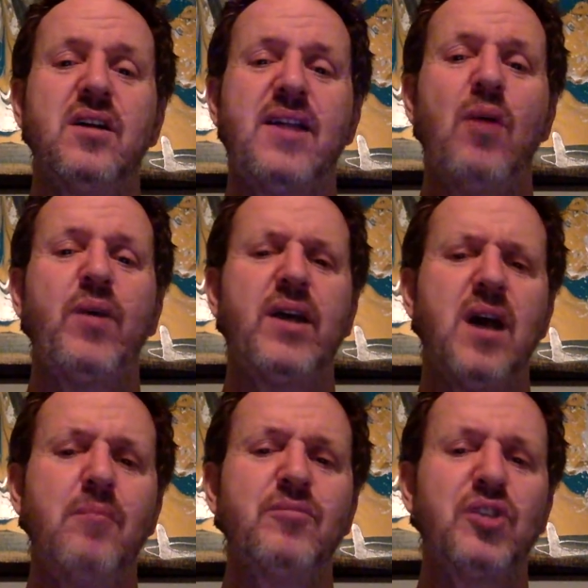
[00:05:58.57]
that we
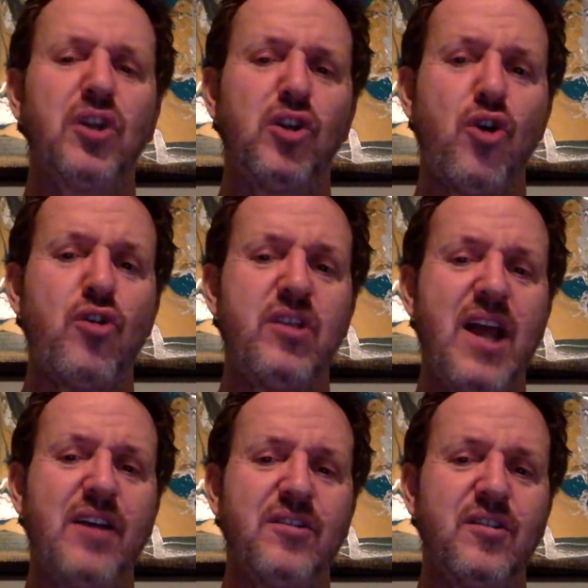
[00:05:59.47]
come to learn
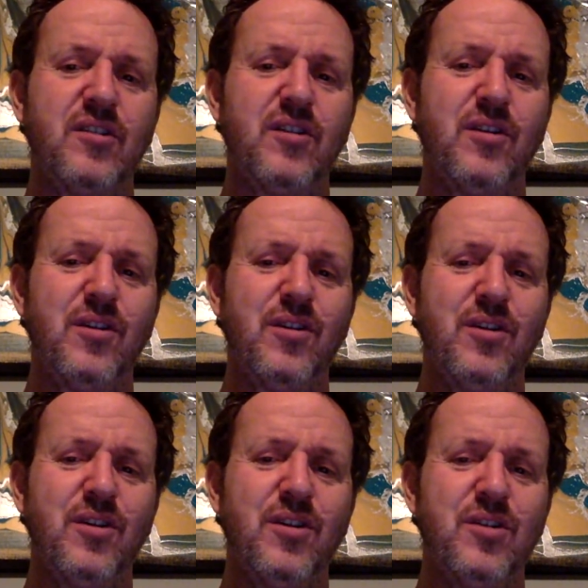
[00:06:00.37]
that
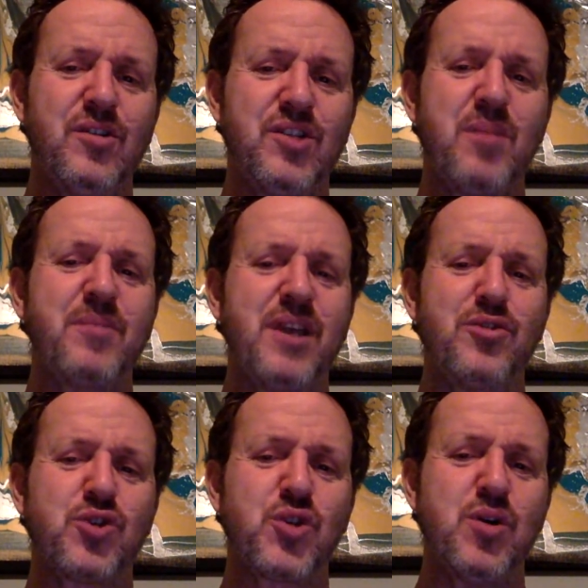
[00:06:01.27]
something
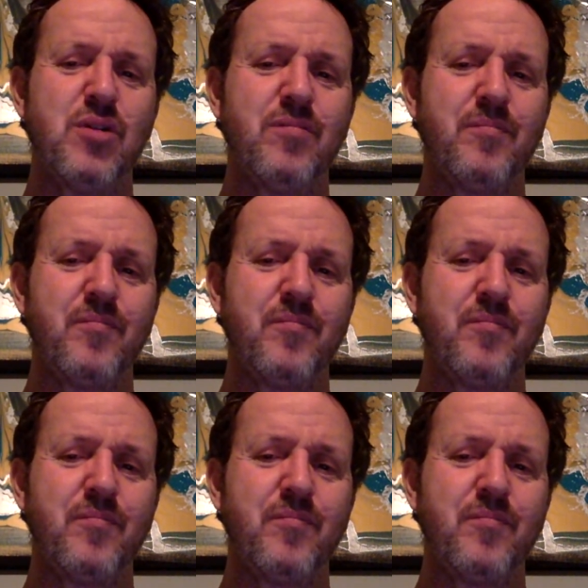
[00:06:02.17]
is true,